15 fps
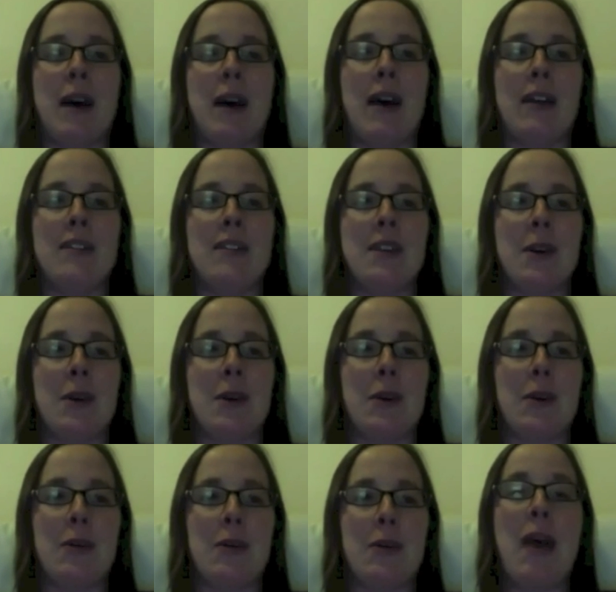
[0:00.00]
Uh,
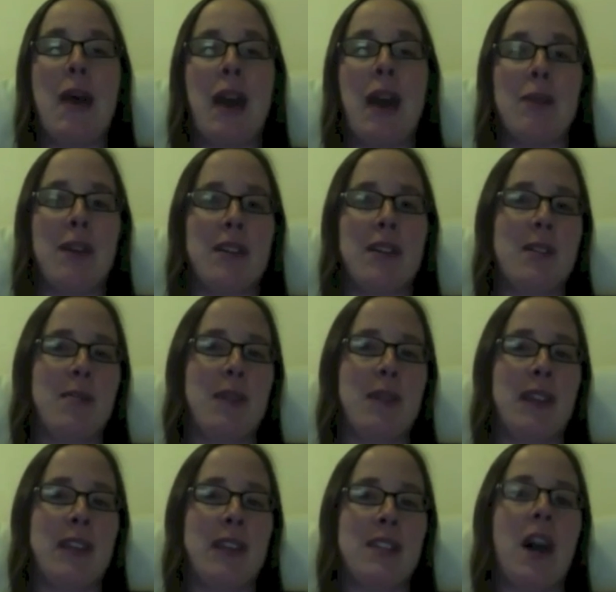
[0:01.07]
so impact melt is something
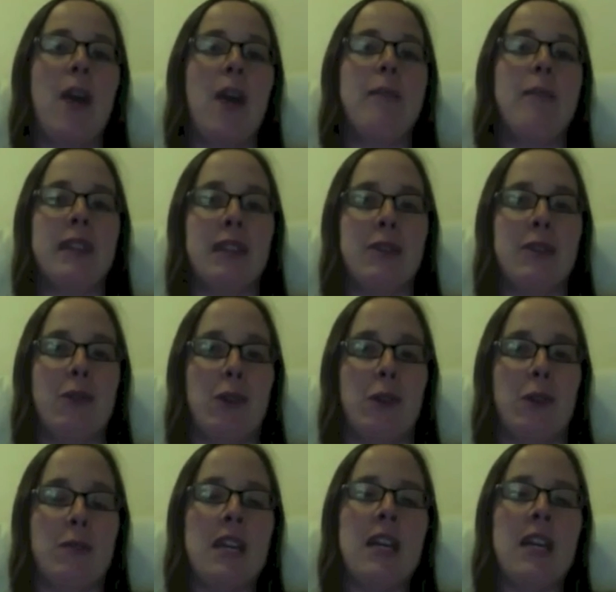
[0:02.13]
that's commonly
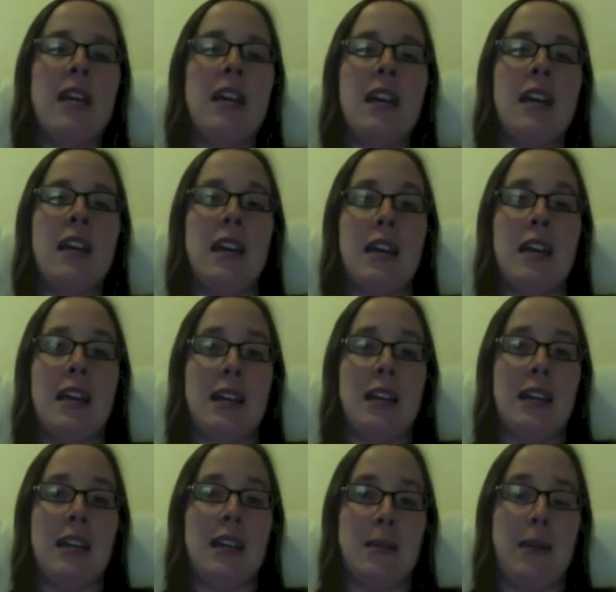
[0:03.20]
formed in, in,
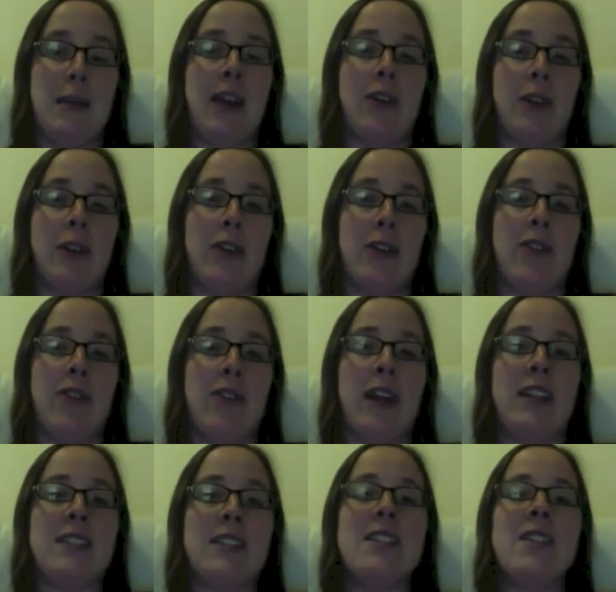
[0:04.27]
in impact cratering
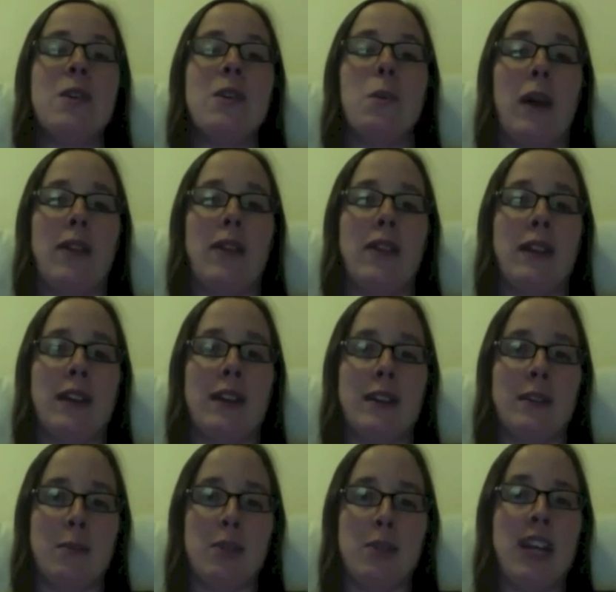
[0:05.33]
events when the,
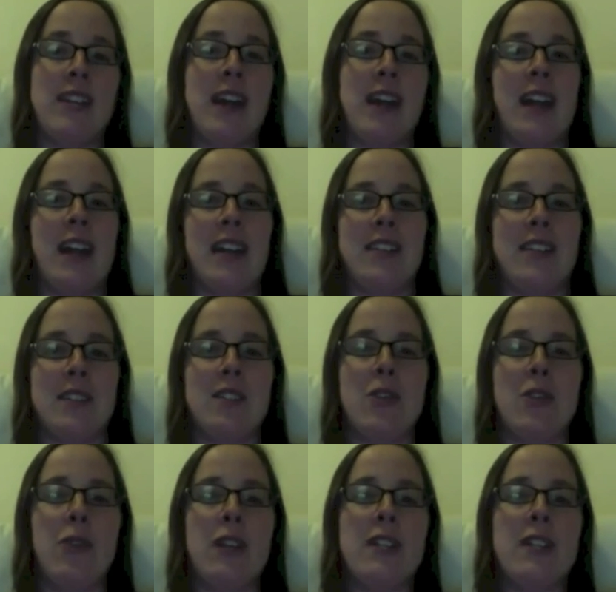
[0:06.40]
the projectile hits the
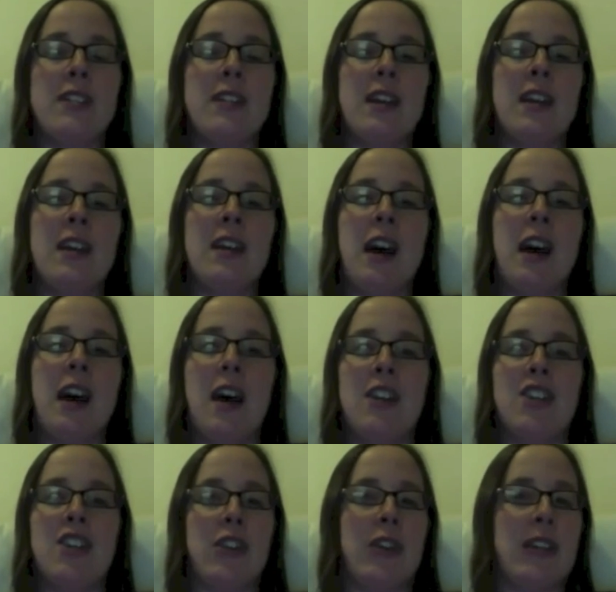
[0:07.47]
surface, uh,
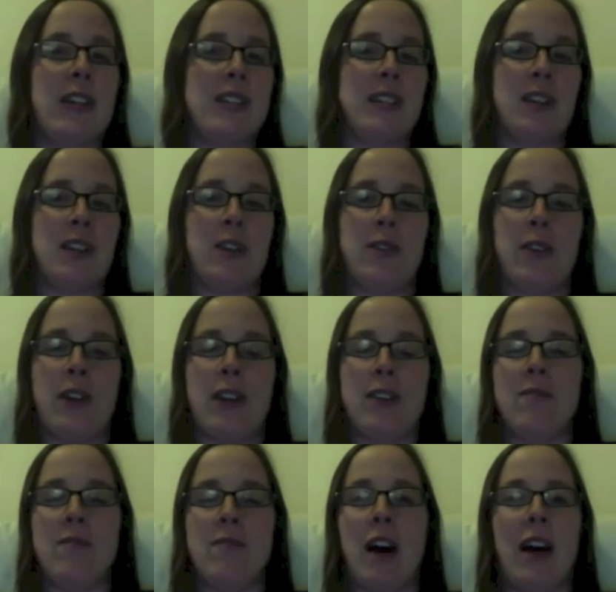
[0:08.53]
generates you know very
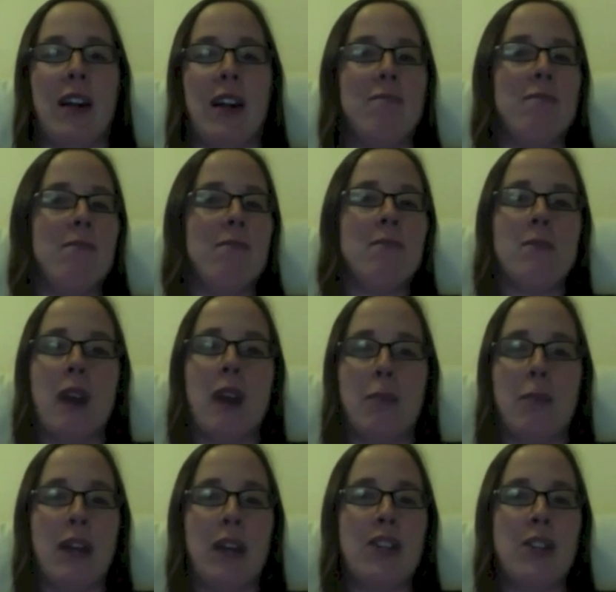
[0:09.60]
high high
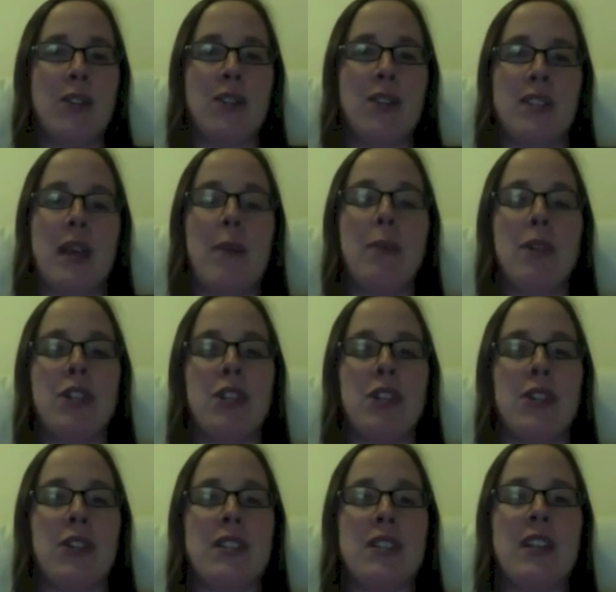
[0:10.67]
pressures and
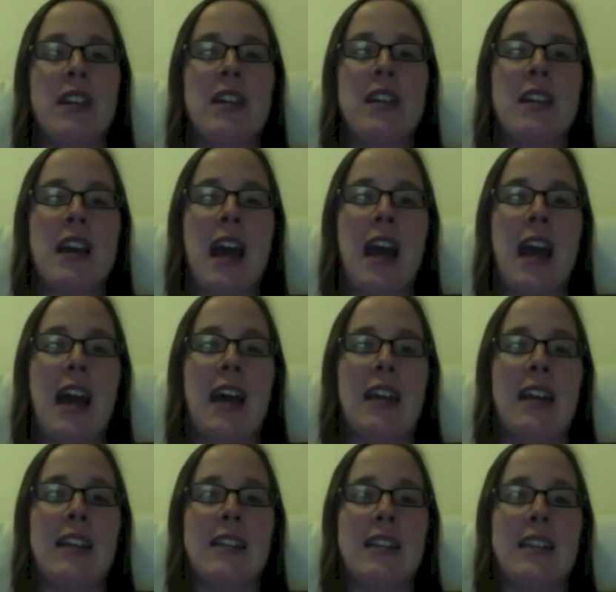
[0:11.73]
temperatures,
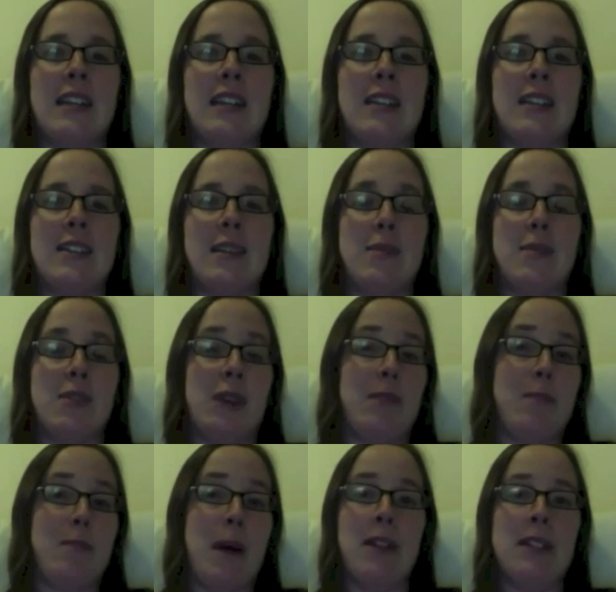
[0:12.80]
and the substrate
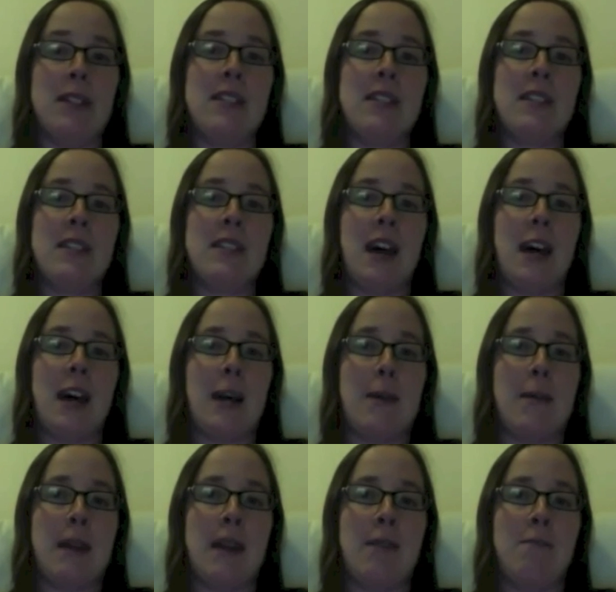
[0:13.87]
melts, um,
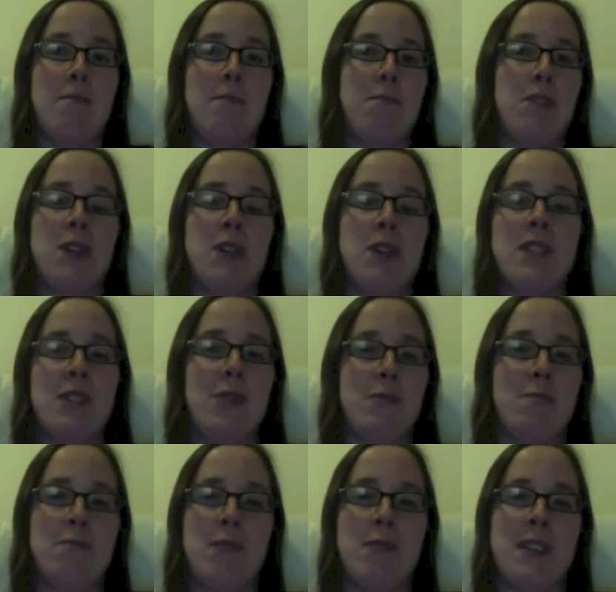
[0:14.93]
and it turns into a,
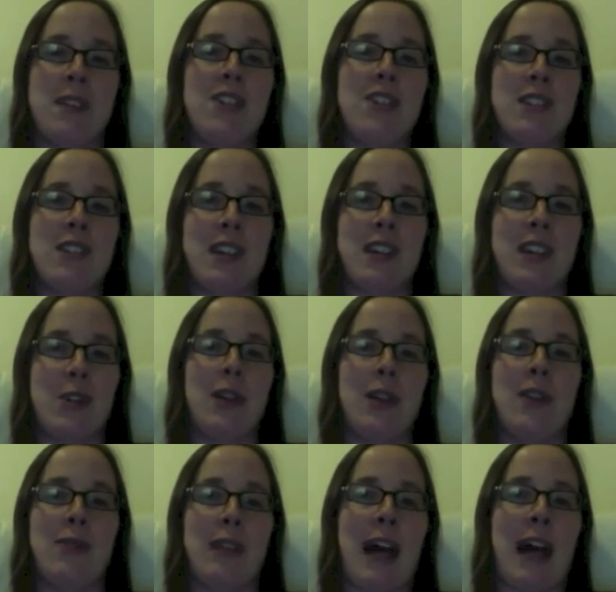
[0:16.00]
essentially a
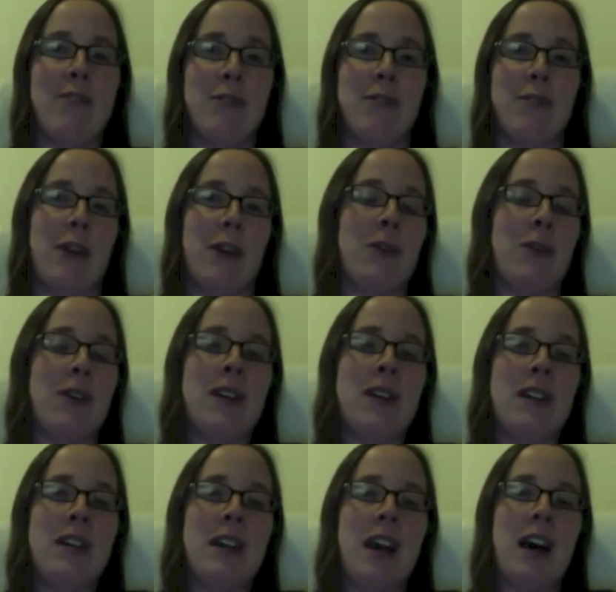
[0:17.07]
short-lived lava flow
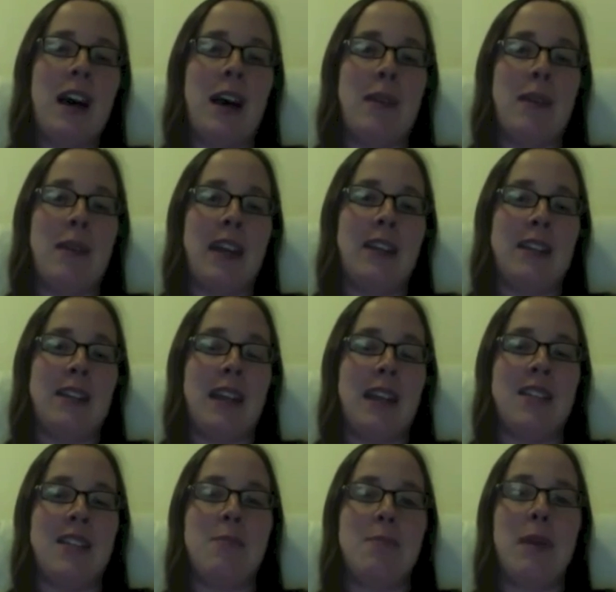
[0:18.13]
um, that can then
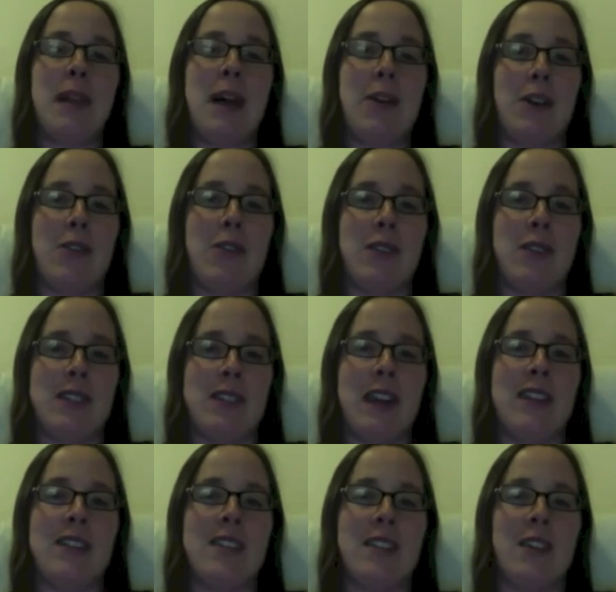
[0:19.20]
spill out over the sides
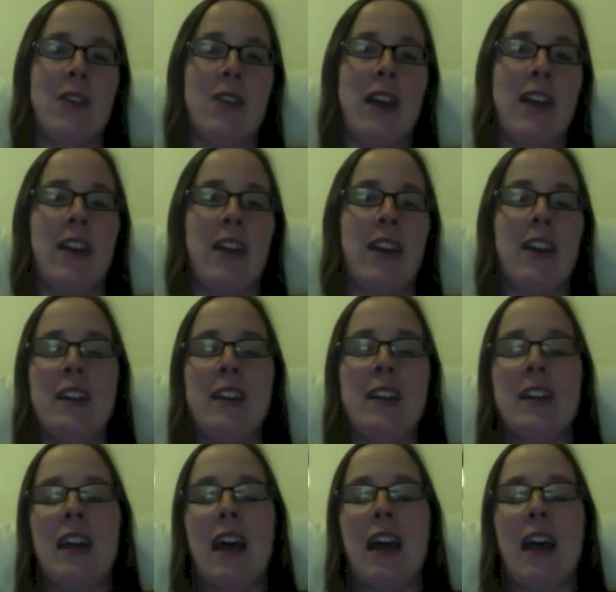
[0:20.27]
of the crater
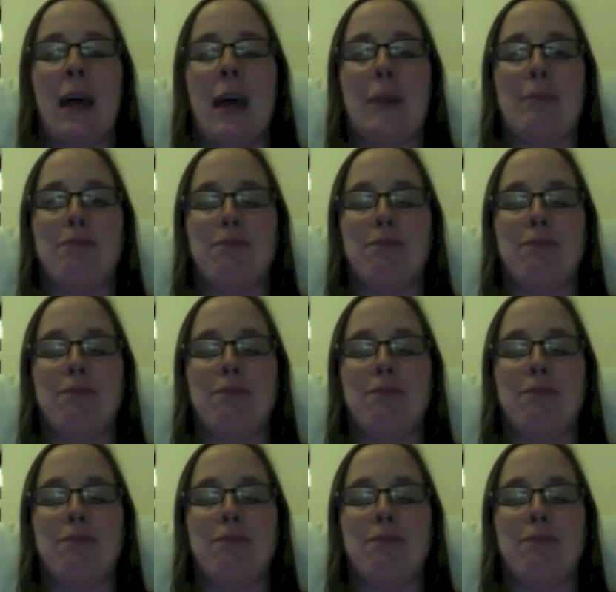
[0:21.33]
um,